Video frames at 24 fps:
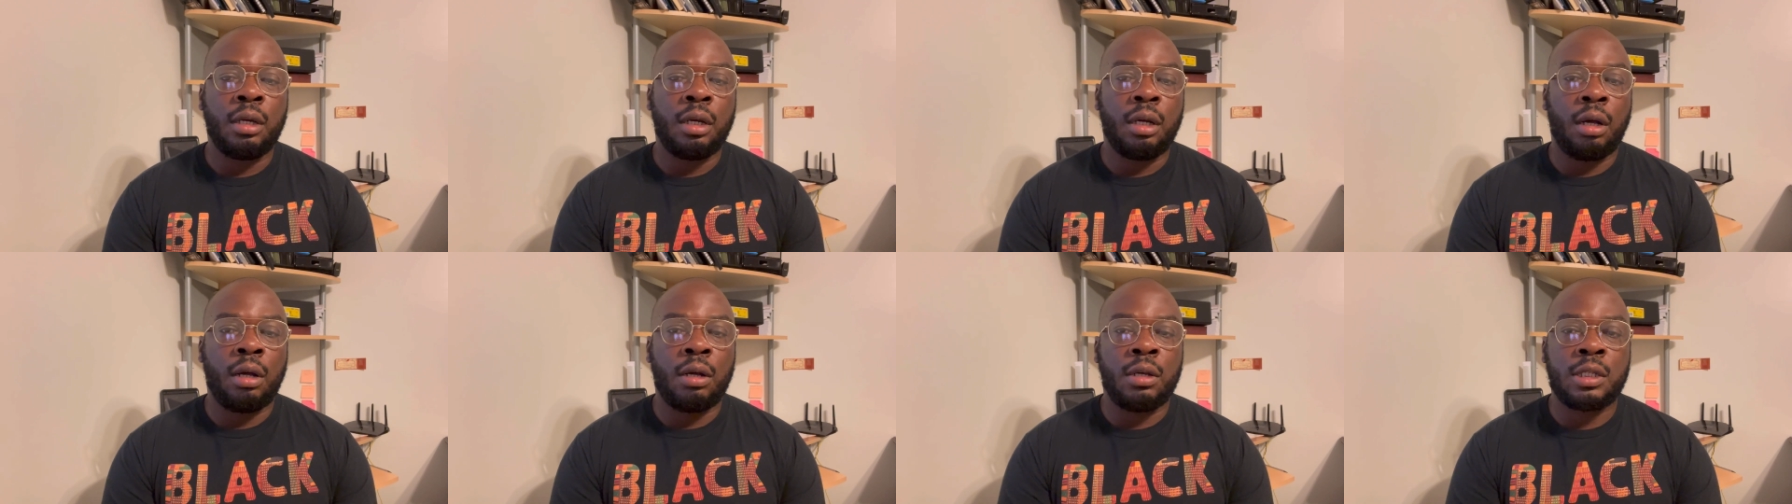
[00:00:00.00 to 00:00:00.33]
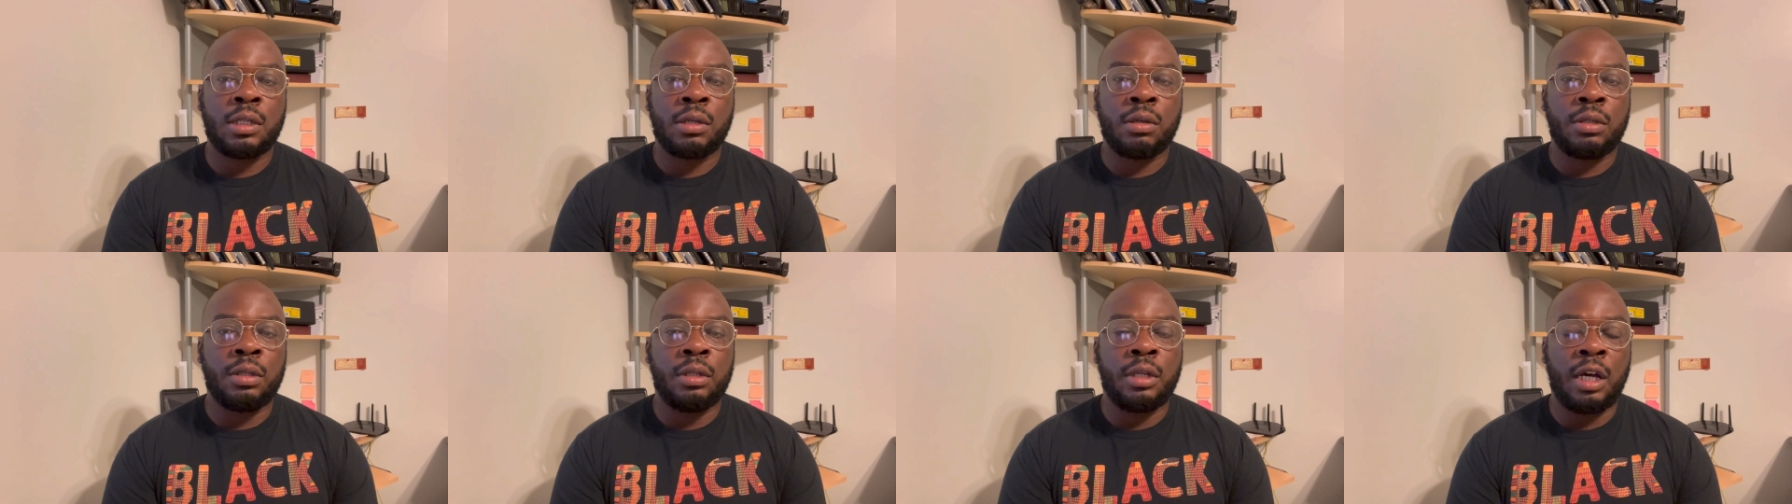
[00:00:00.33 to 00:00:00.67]

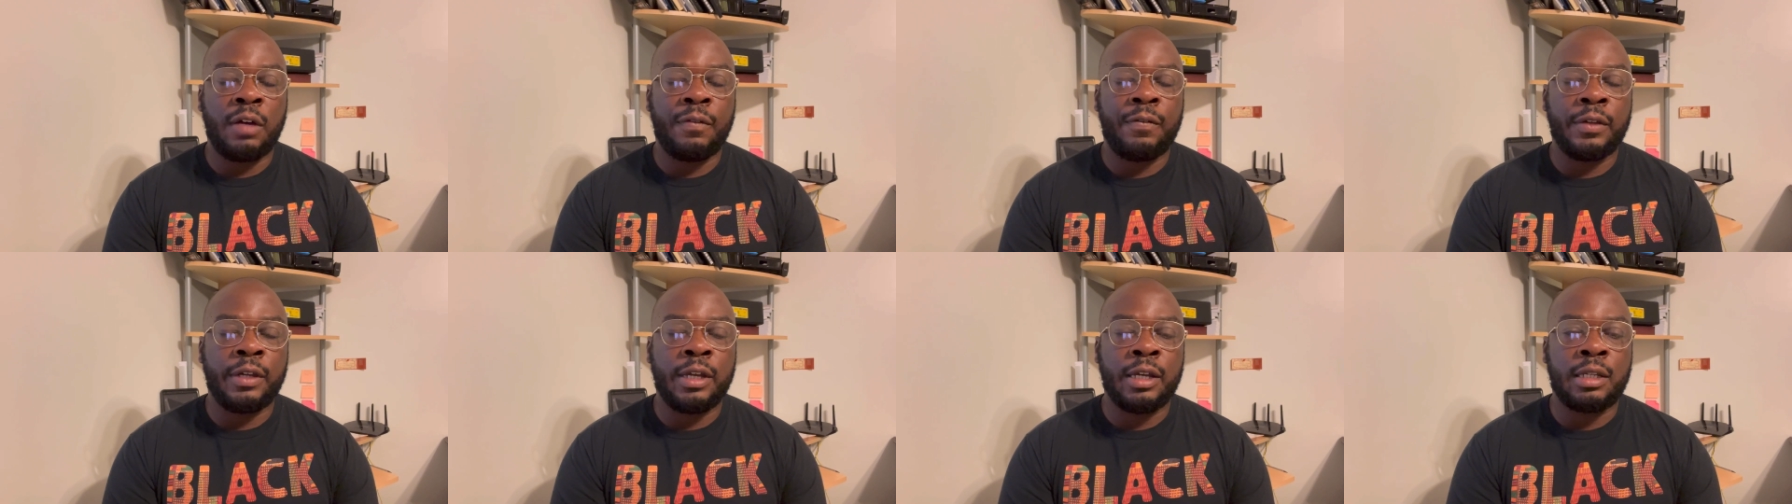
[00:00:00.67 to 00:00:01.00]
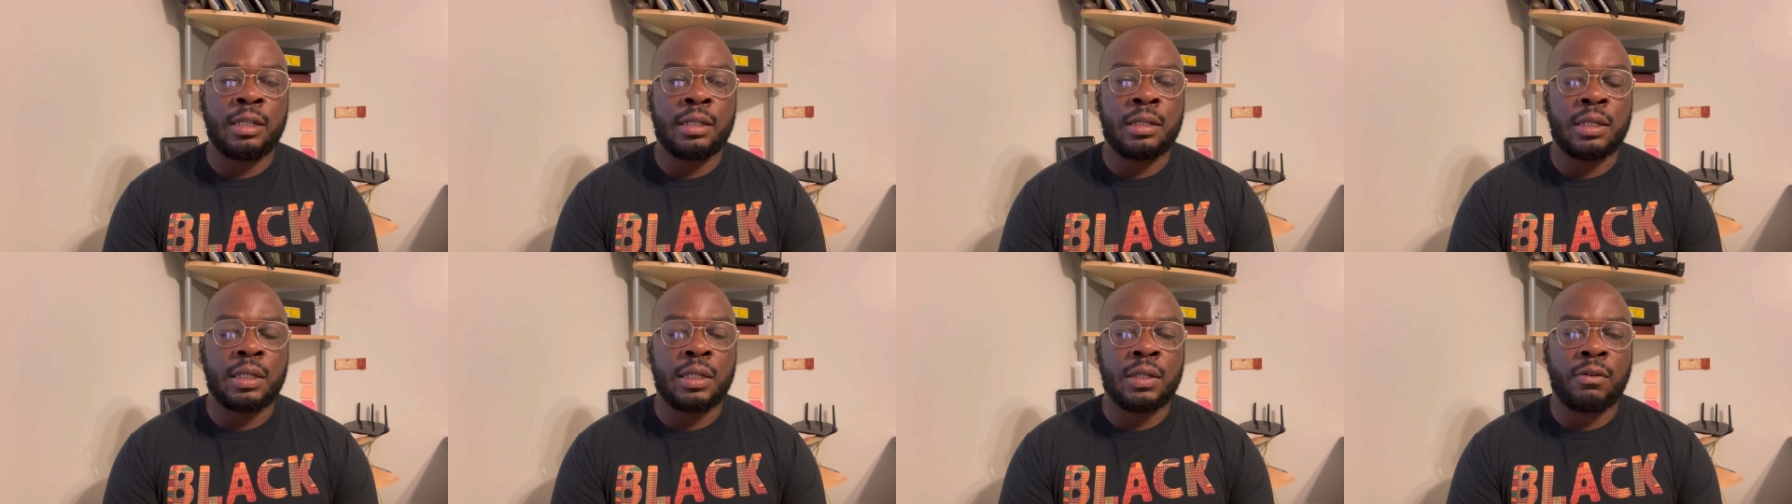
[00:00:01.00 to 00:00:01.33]
Also, do not forget
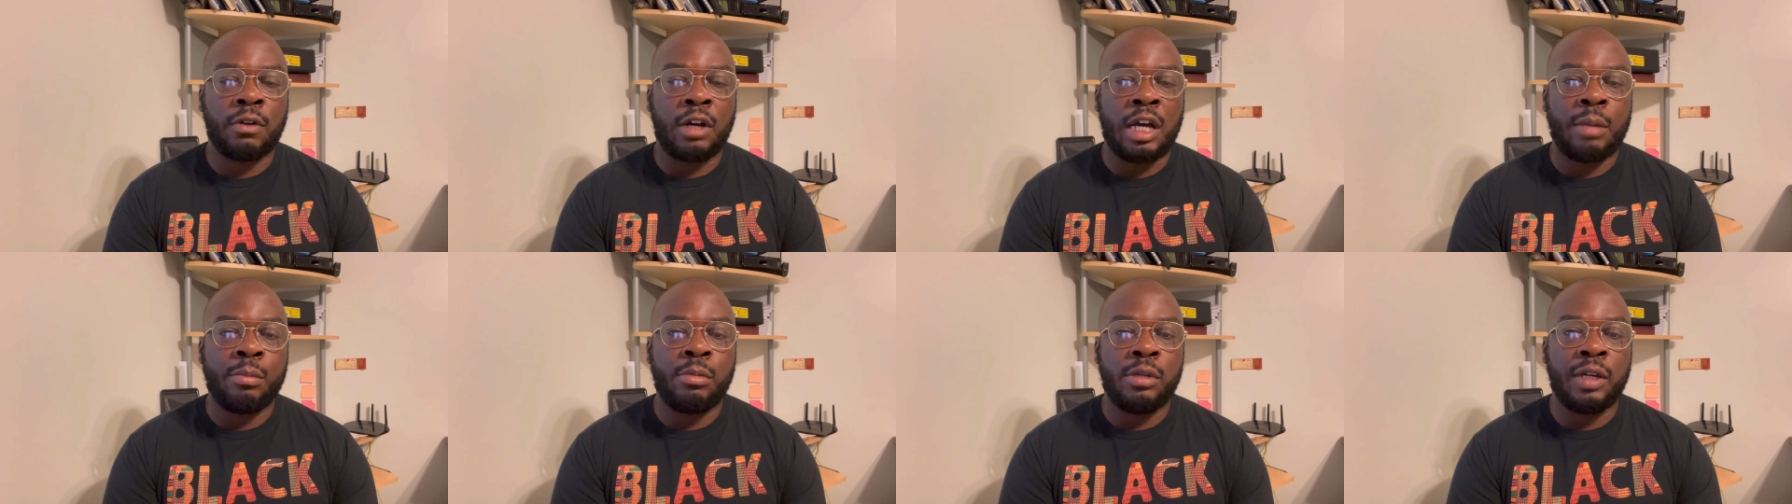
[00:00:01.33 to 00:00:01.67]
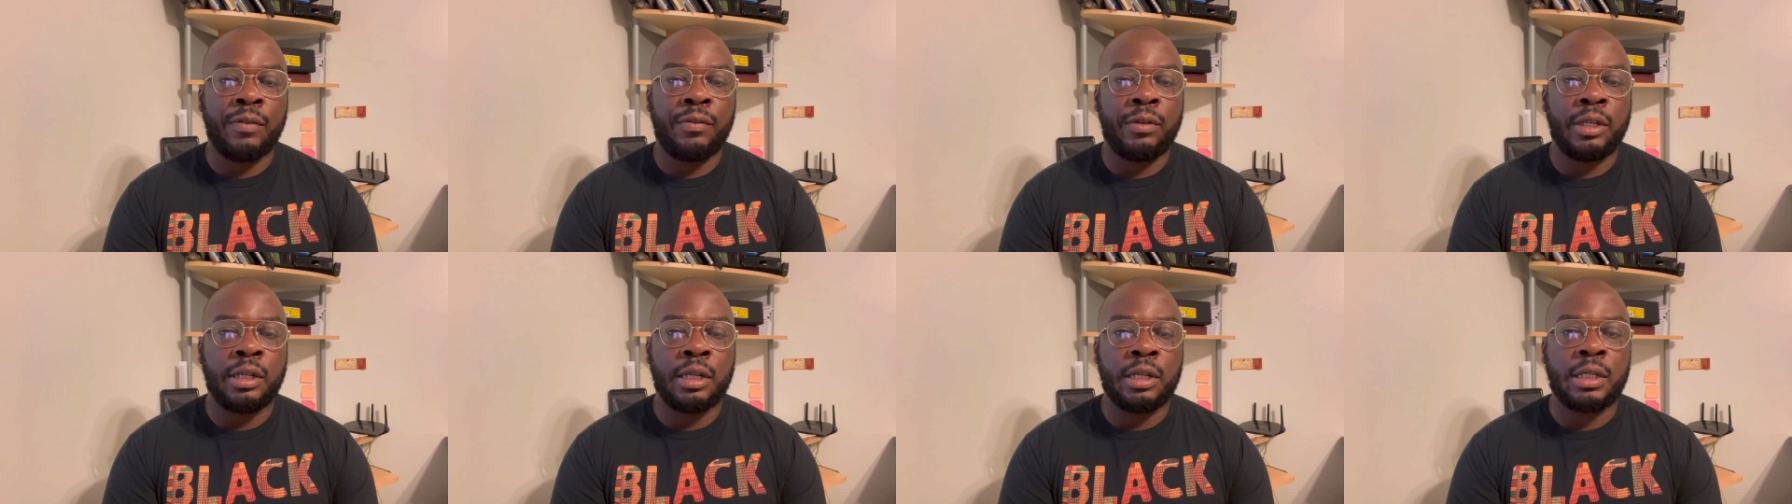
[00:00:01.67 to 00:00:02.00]
to subscribe if you
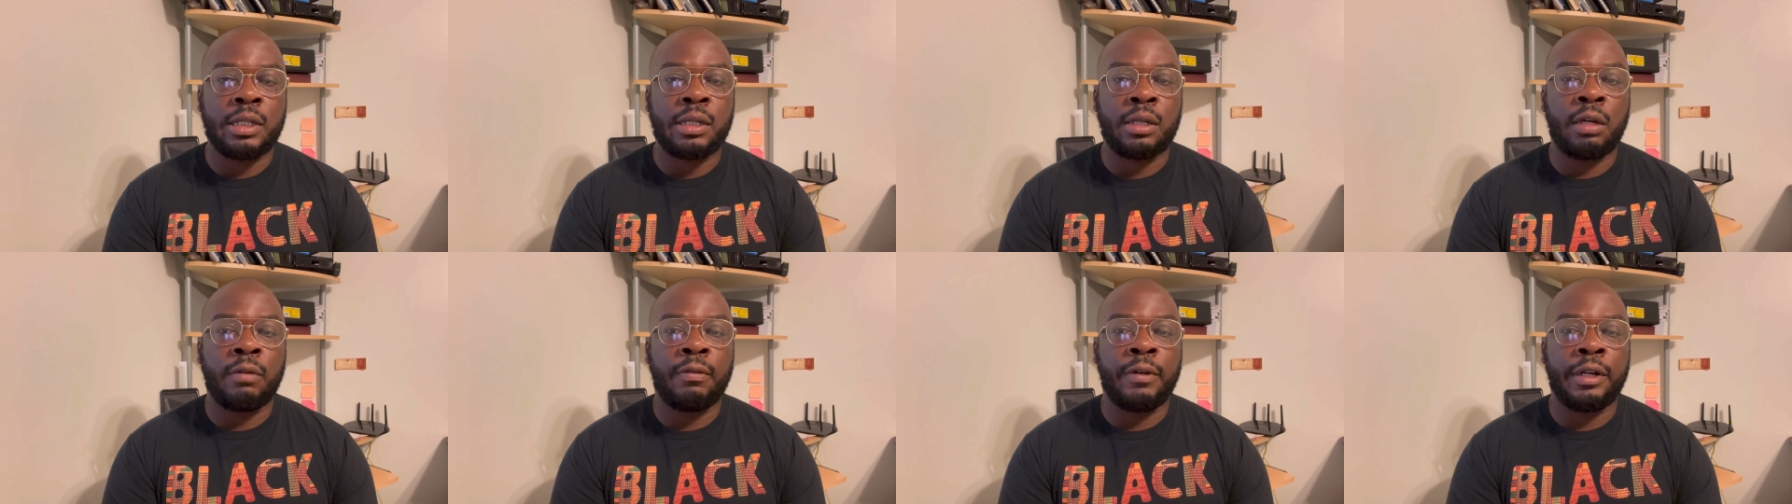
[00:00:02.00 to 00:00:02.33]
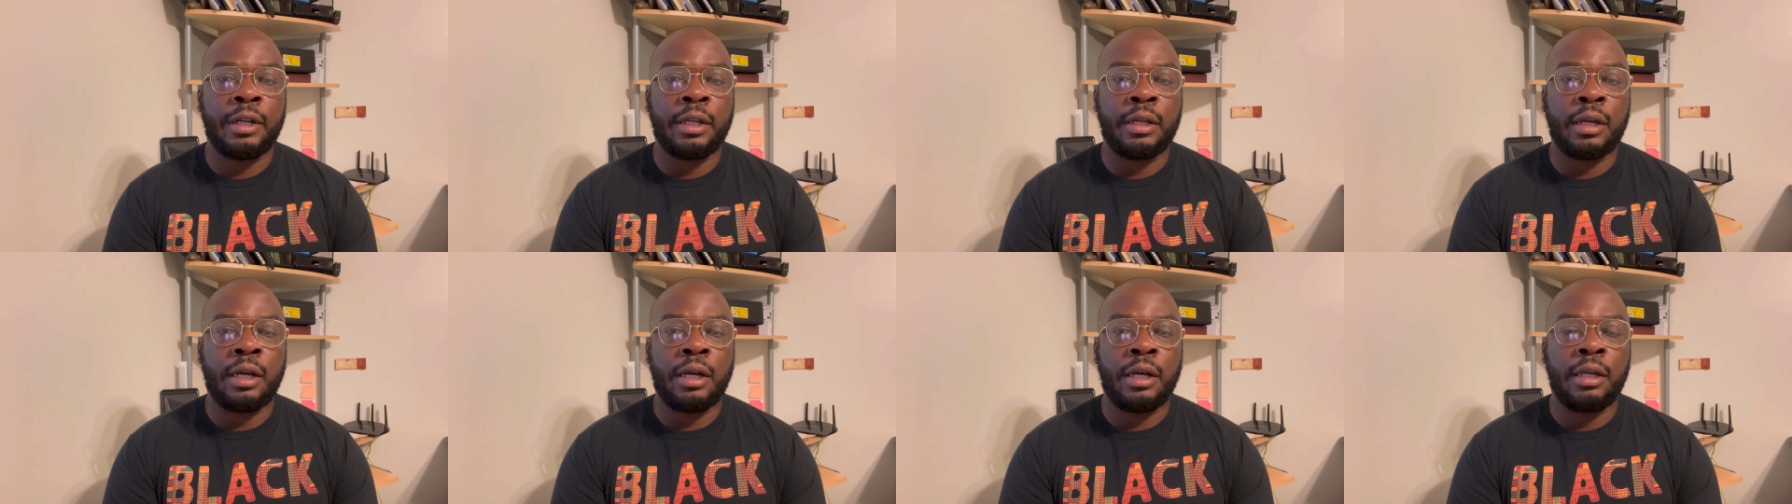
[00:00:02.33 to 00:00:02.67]
haven't done so
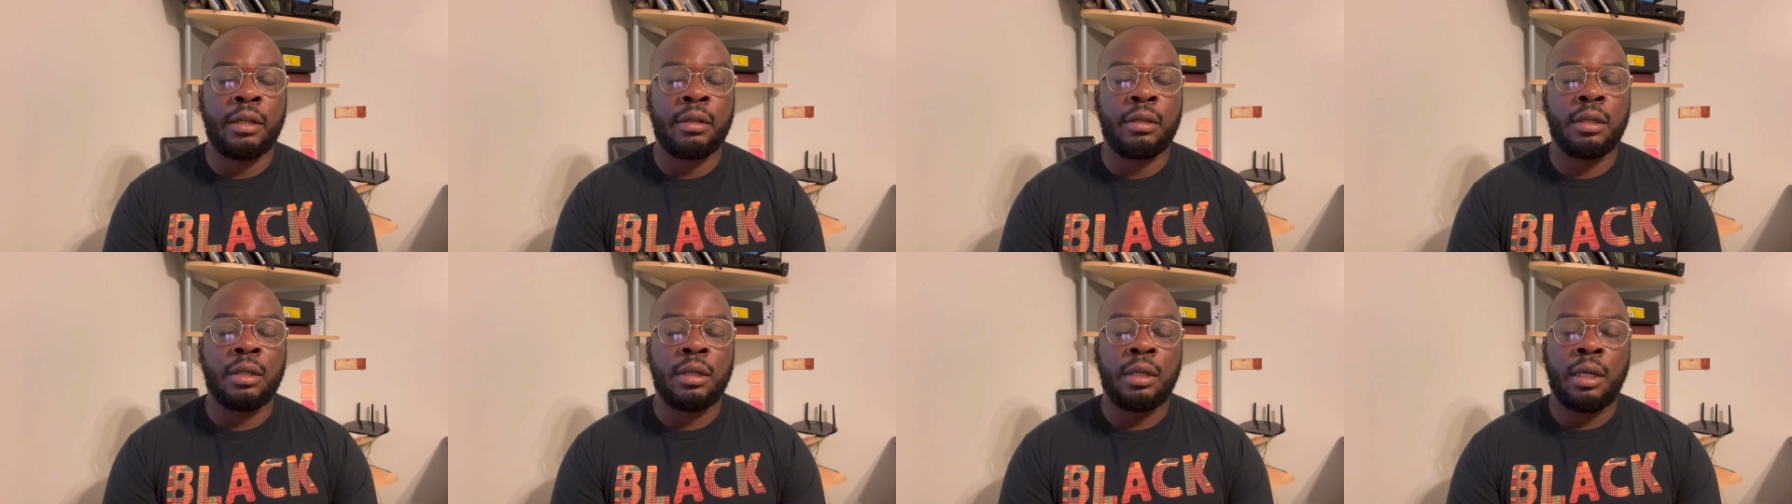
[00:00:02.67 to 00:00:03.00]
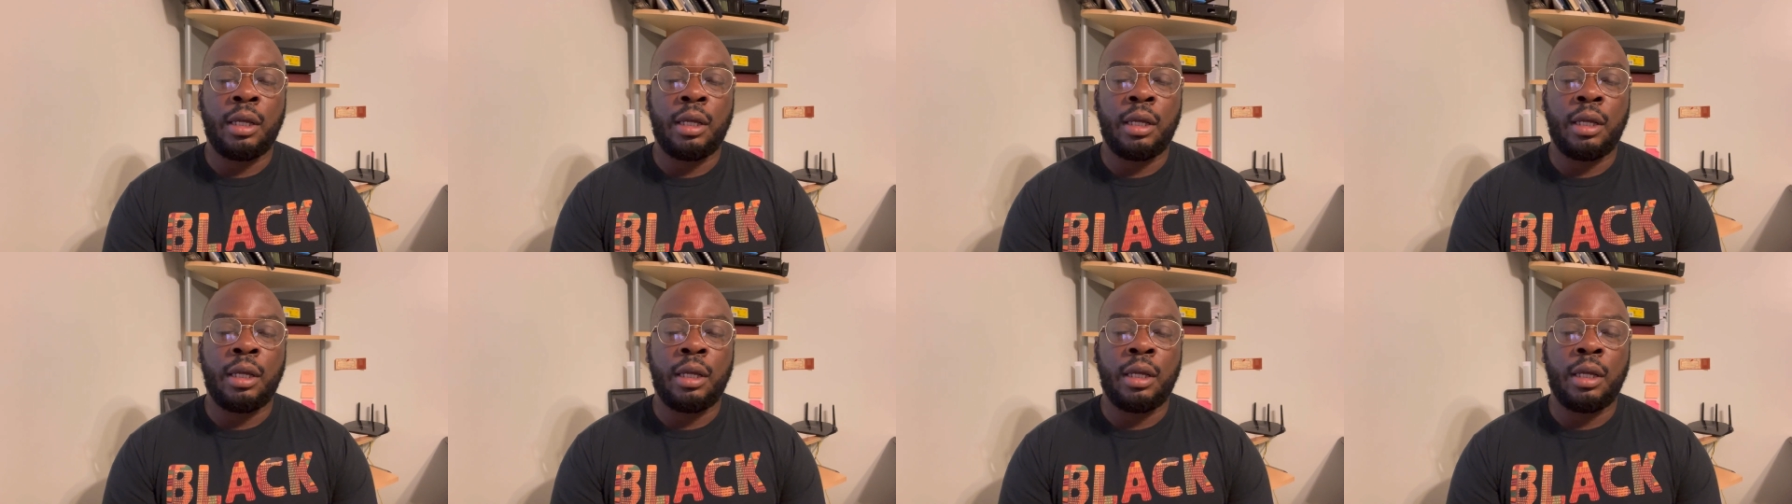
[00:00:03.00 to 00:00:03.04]
already, all right?